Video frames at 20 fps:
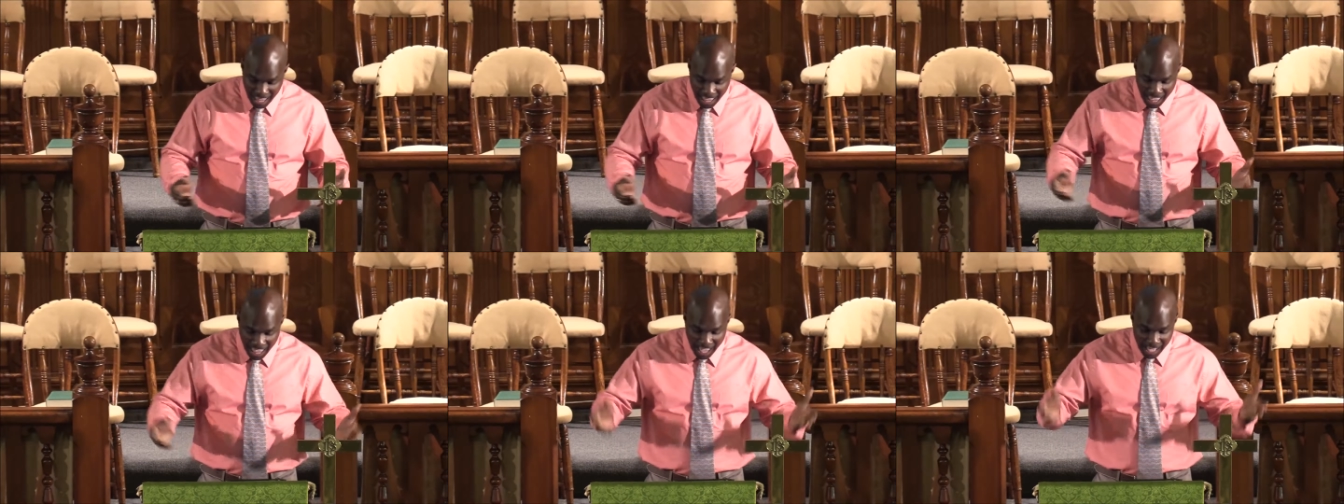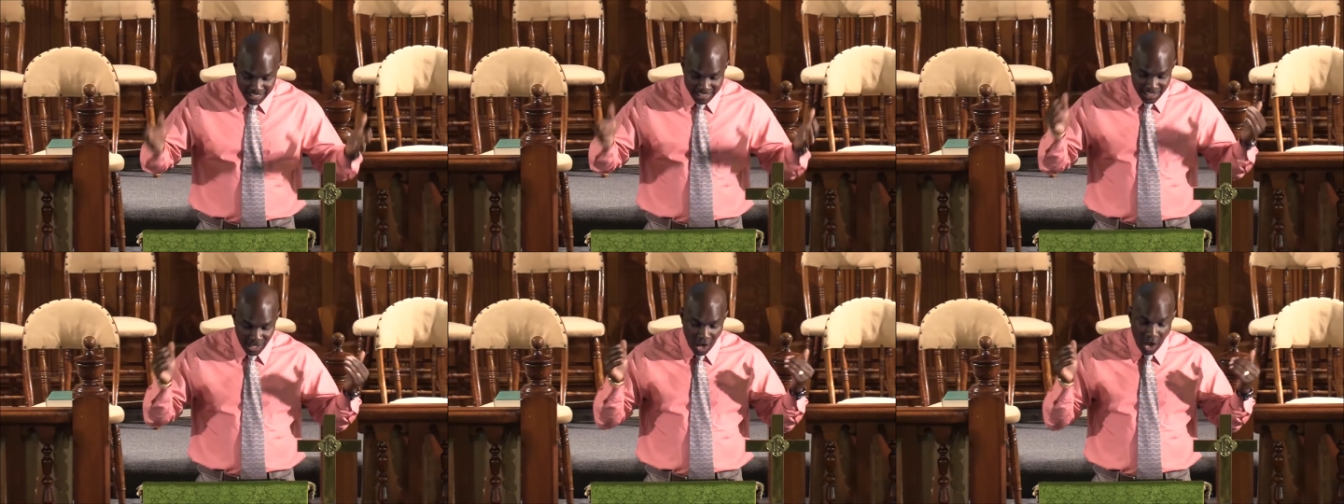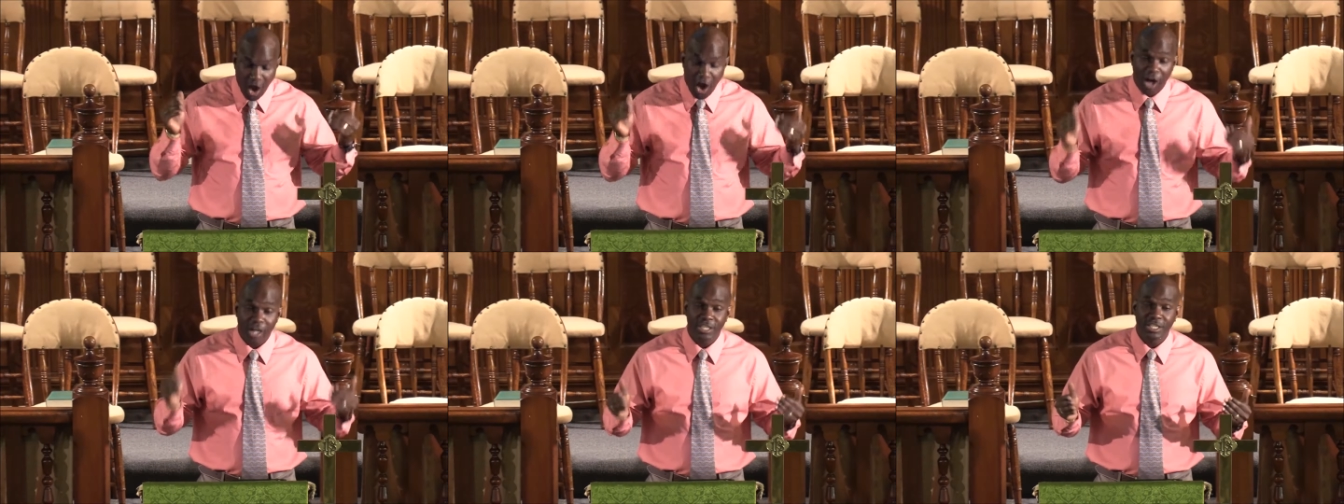as
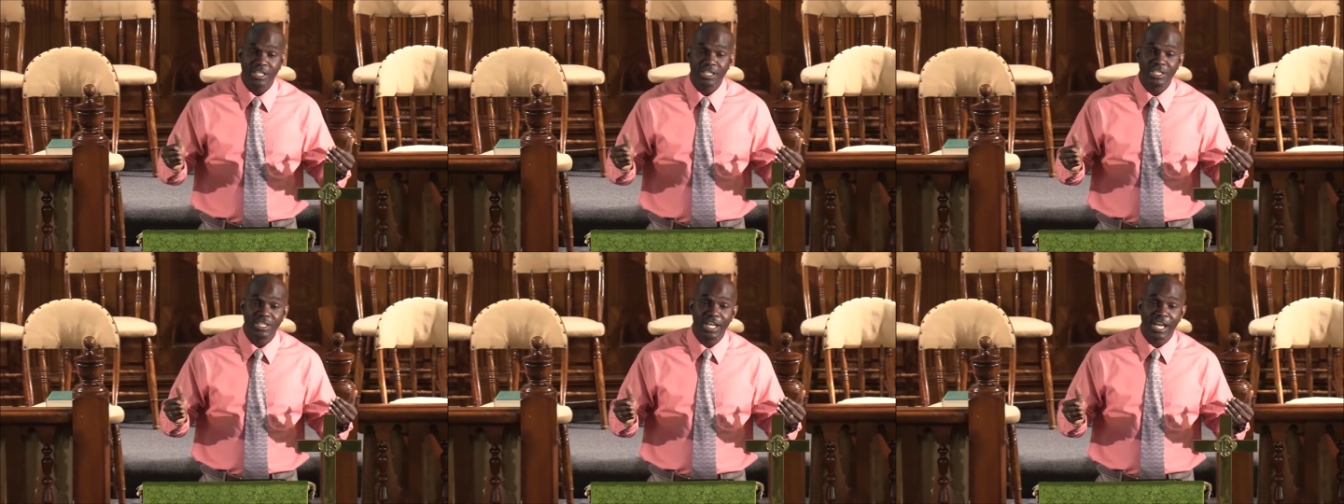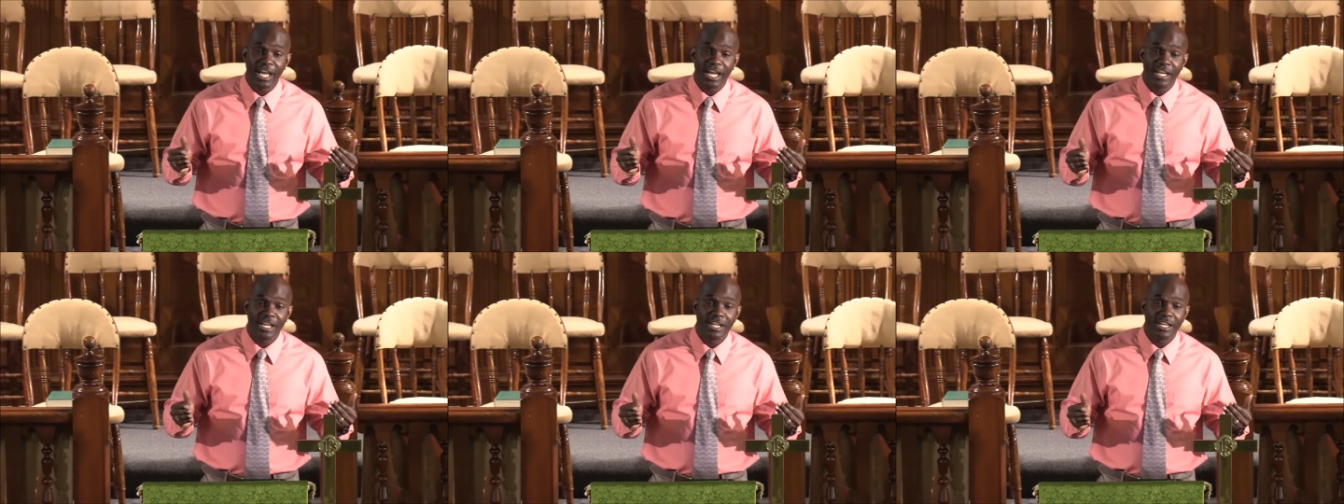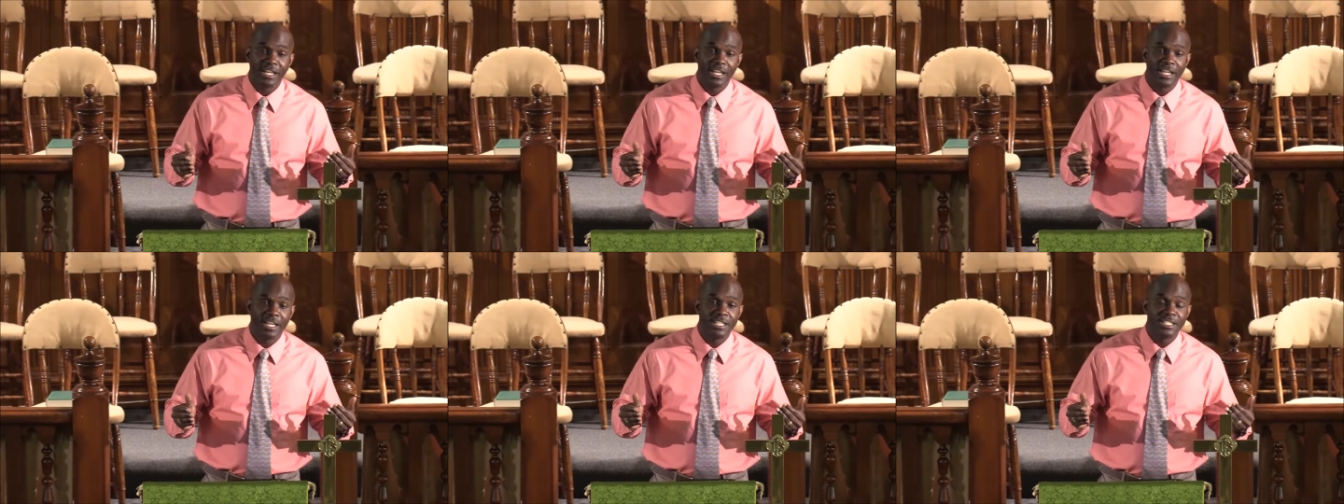oxygen
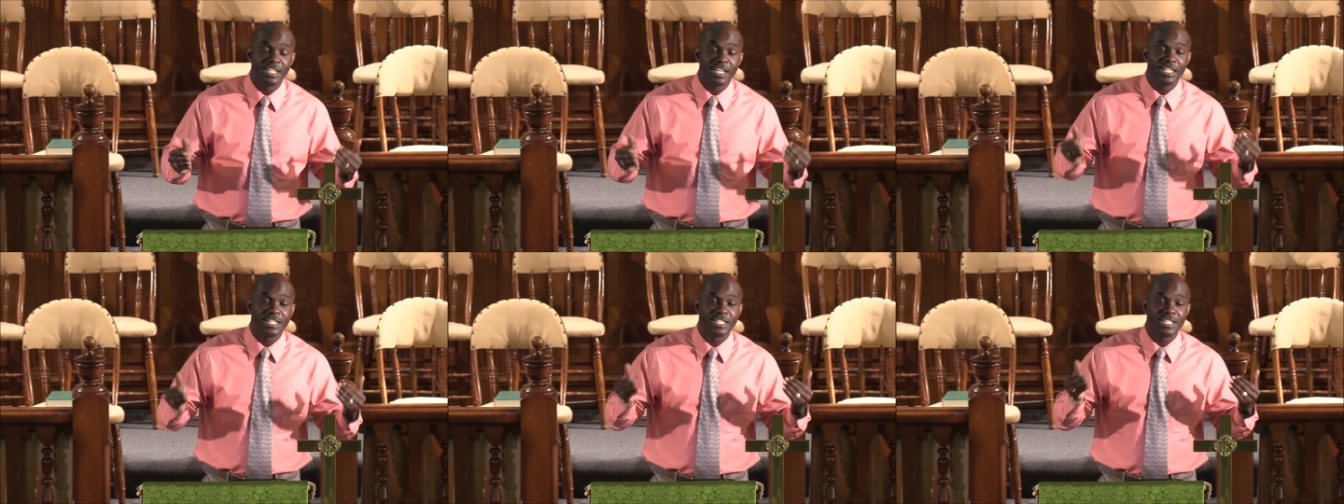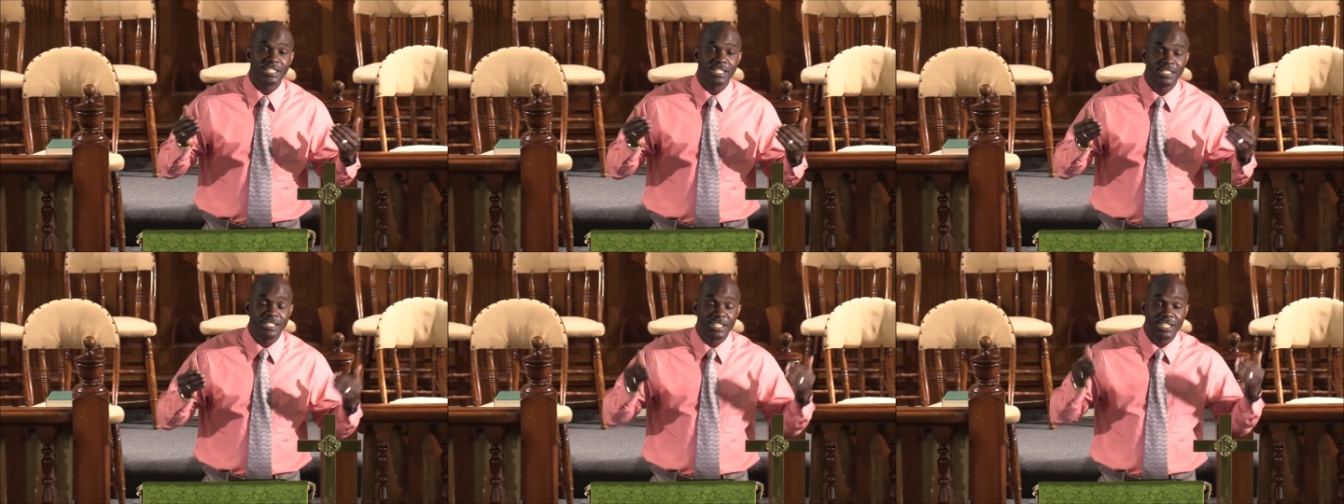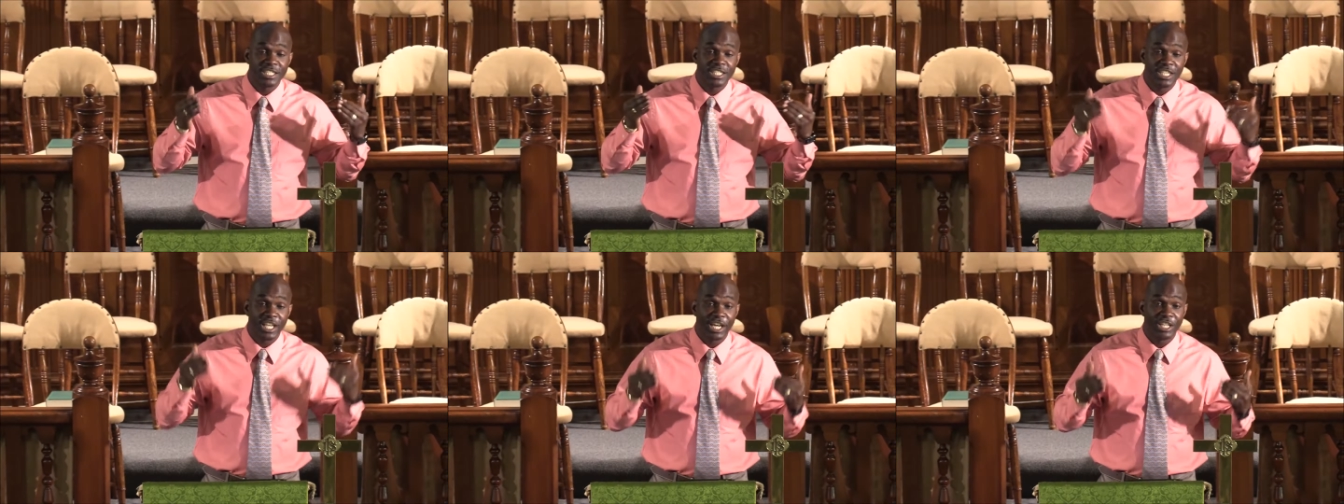is, a, is
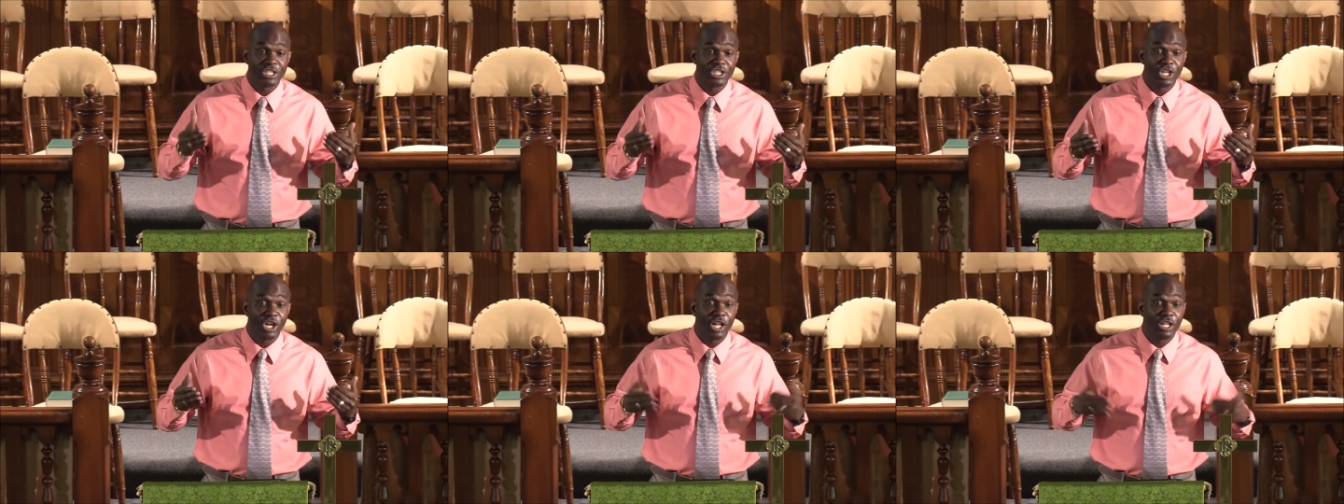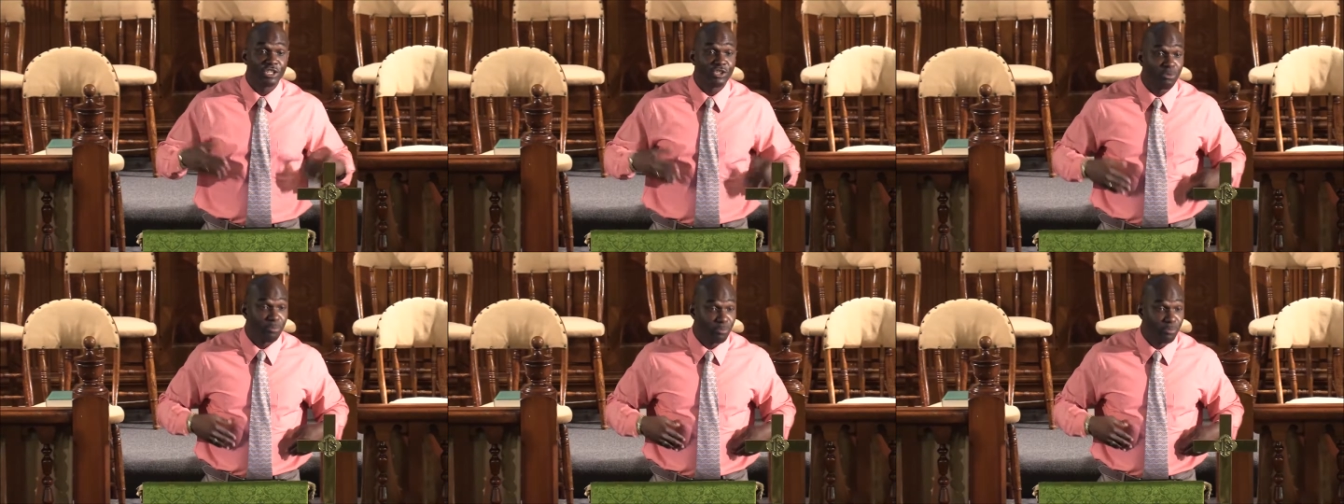essential to